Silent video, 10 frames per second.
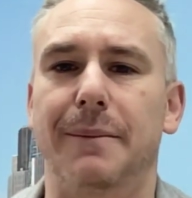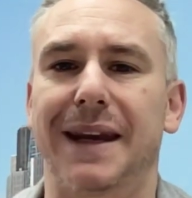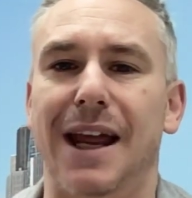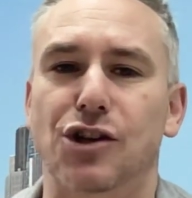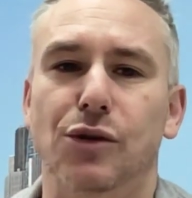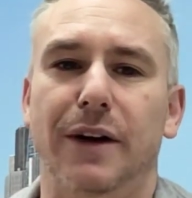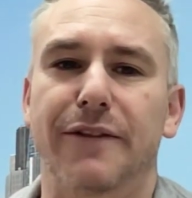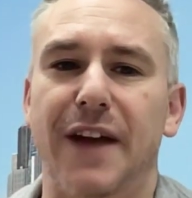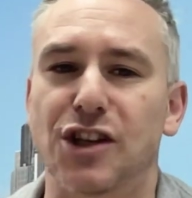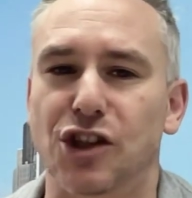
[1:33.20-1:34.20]
National
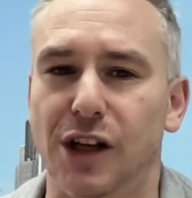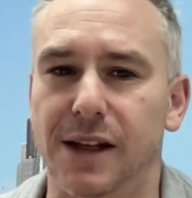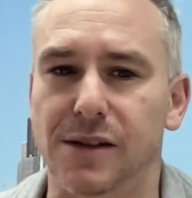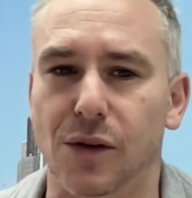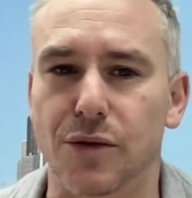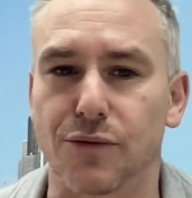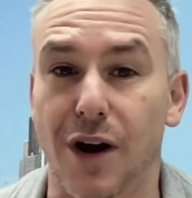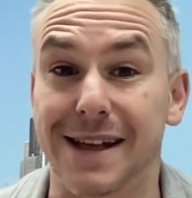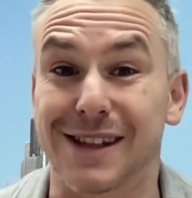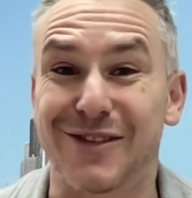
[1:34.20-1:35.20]
Conventions on the
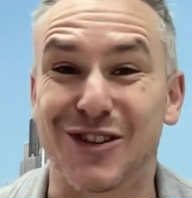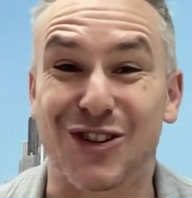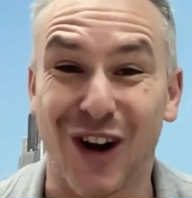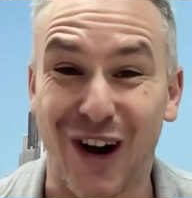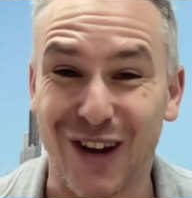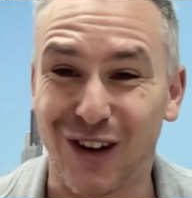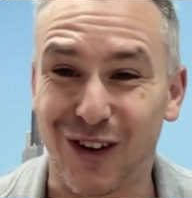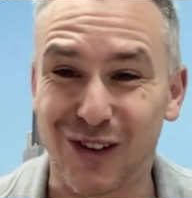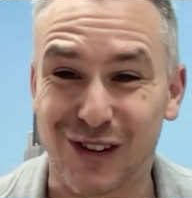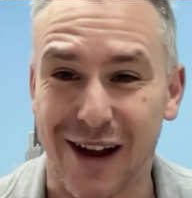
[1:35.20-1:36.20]
Rights of the
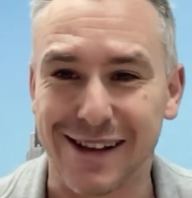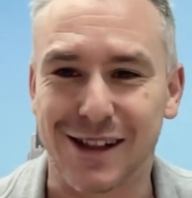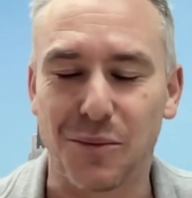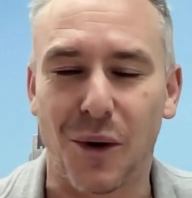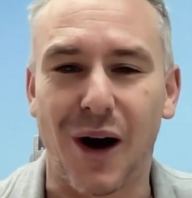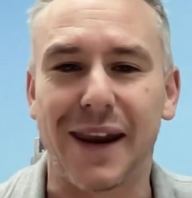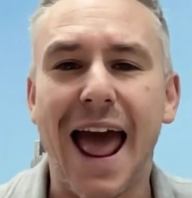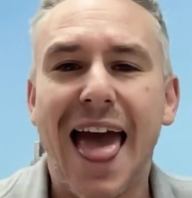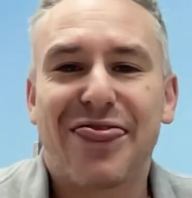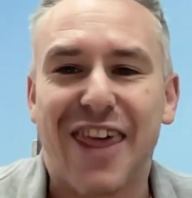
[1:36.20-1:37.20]
Child, 91,
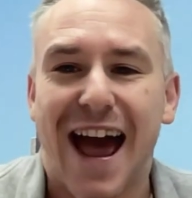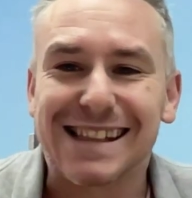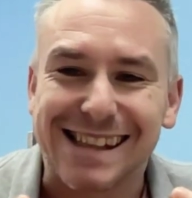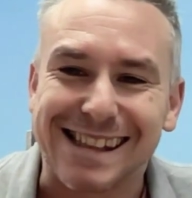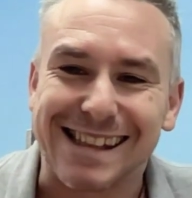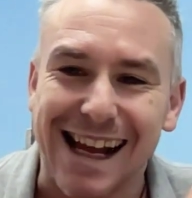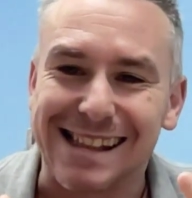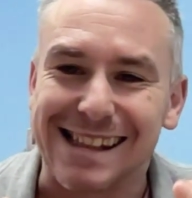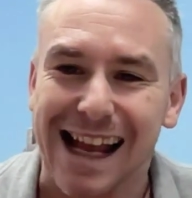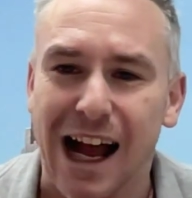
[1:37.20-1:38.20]
that
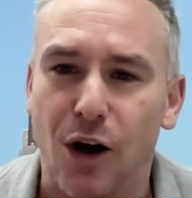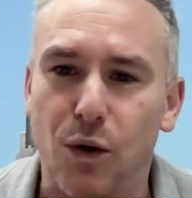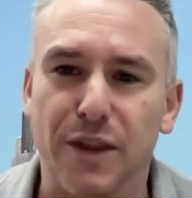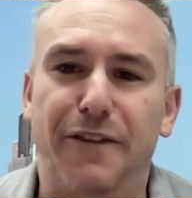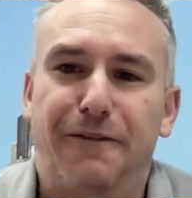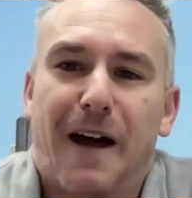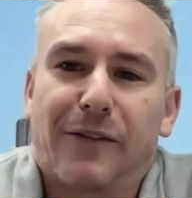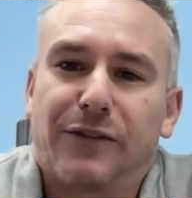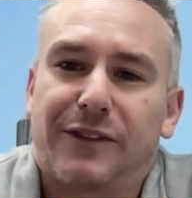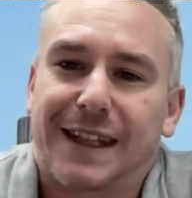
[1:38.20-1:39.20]
sets out the
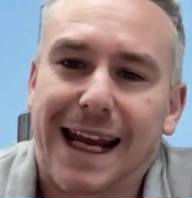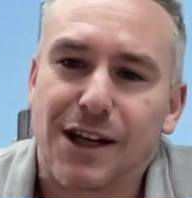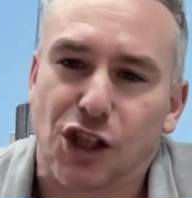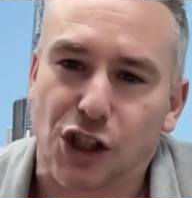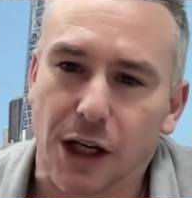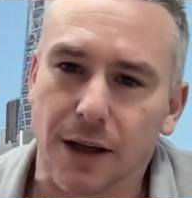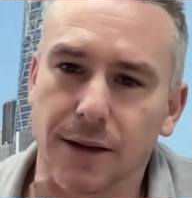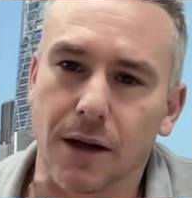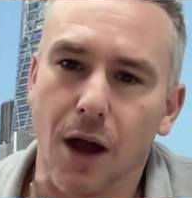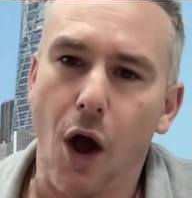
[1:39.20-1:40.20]

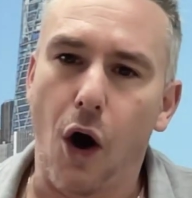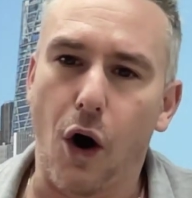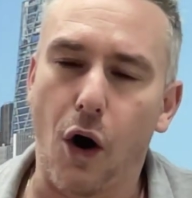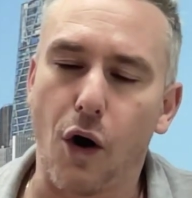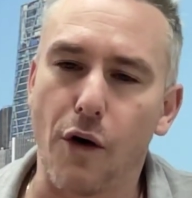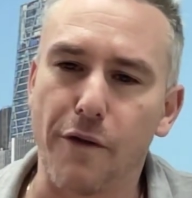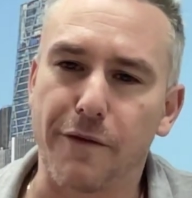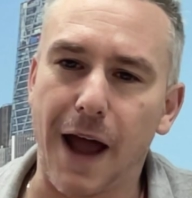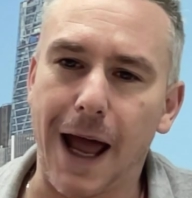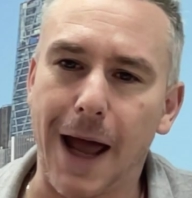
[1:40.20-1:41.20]
foundation
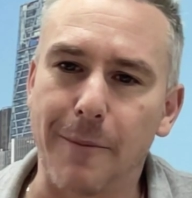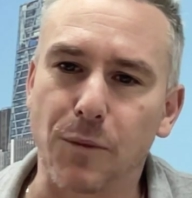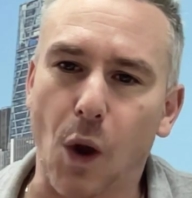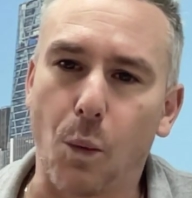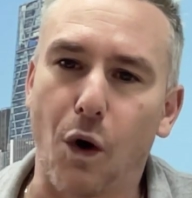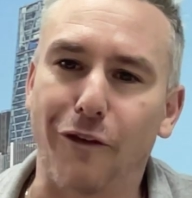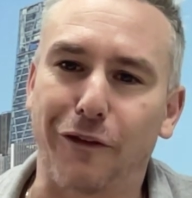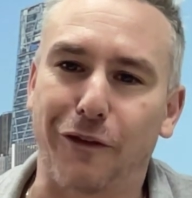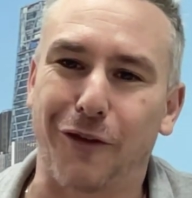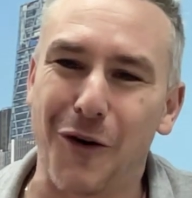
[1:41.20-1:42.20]
of what
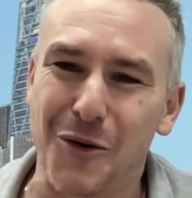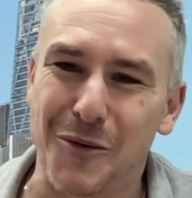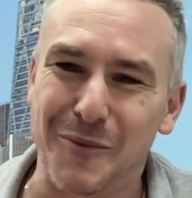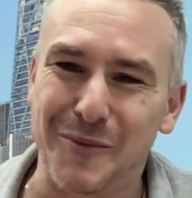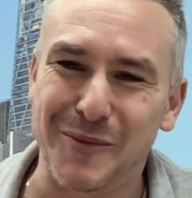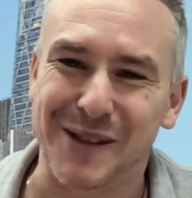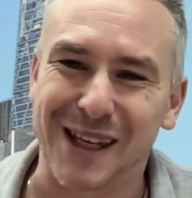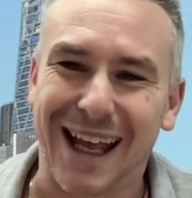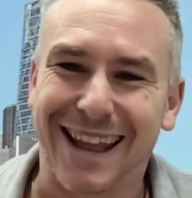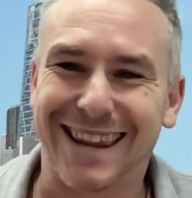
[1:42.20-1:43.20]

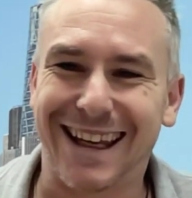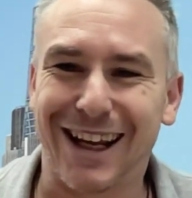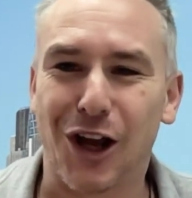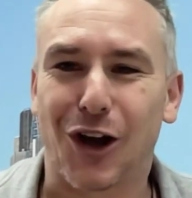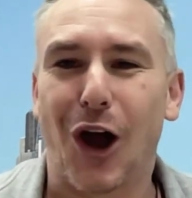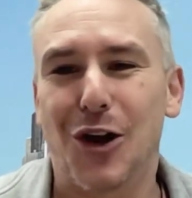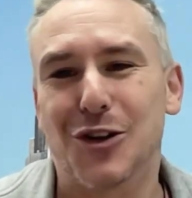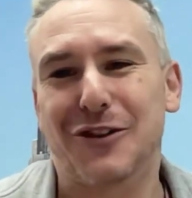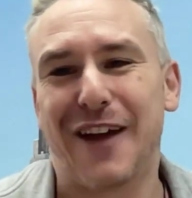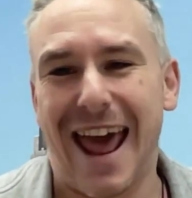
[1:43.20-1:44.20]
forms the
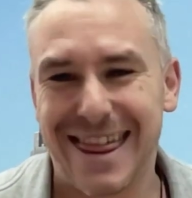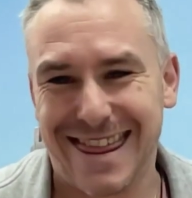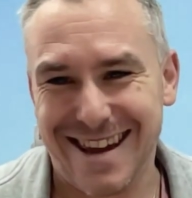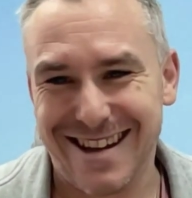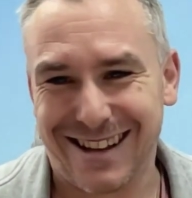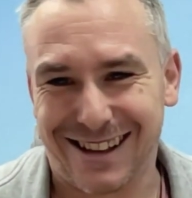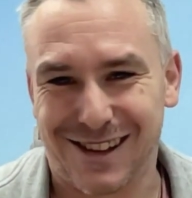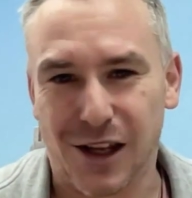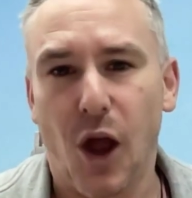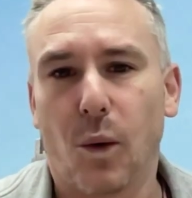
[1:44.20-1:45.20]
Code of
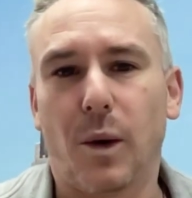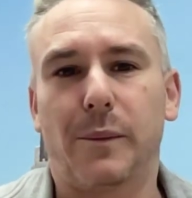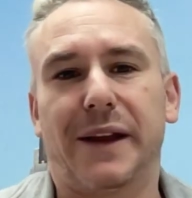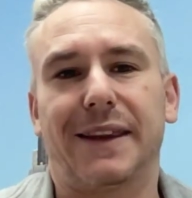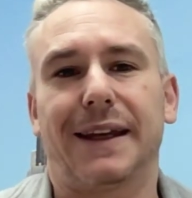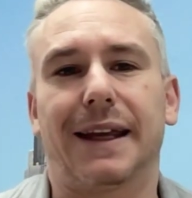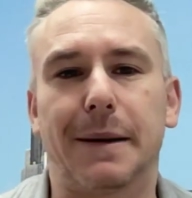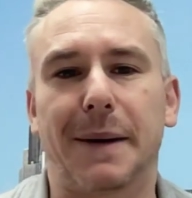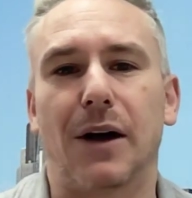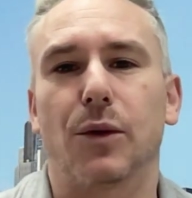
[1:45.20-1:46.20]
Ethics when we're thinking
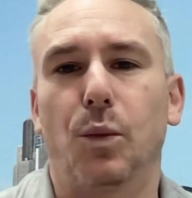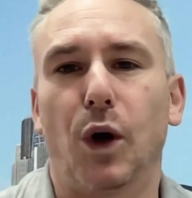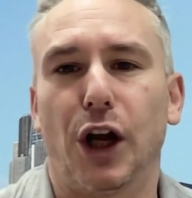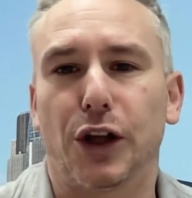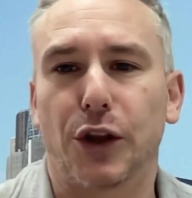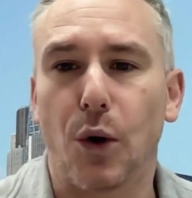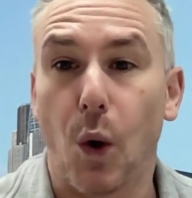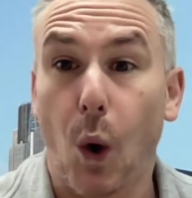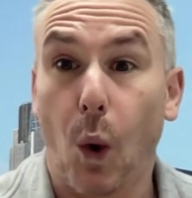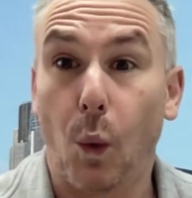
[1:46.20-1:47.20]
about the work that
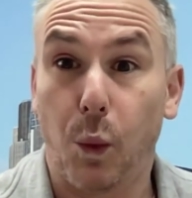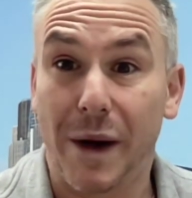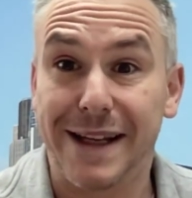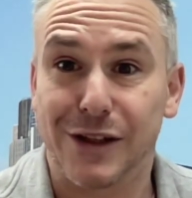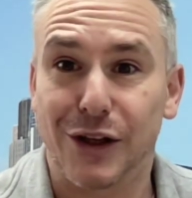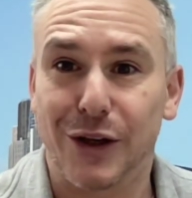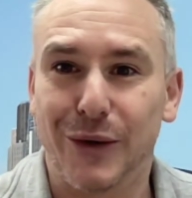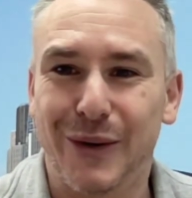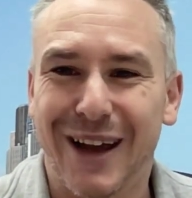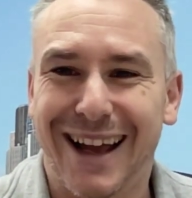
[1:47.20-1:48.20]
we do